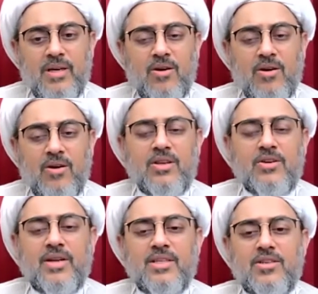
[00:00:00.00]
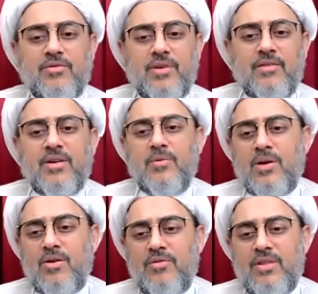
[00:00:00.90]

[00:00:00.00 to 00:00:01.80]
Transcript: and all the credit of every one of